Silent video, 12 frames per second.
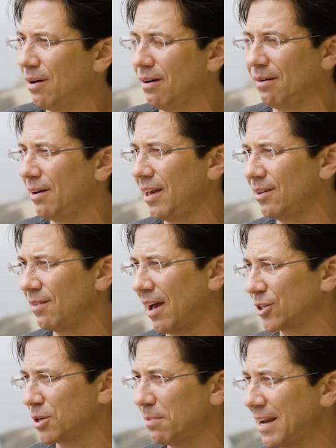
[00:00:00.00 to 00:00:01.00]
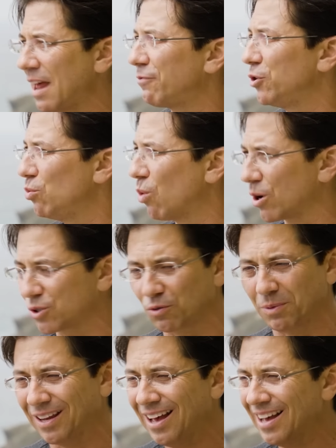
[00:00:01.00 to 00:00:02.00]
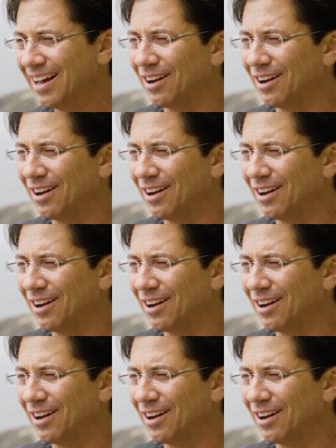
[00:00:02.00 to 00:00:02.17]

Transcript: Uh, actually, my nephew works for me.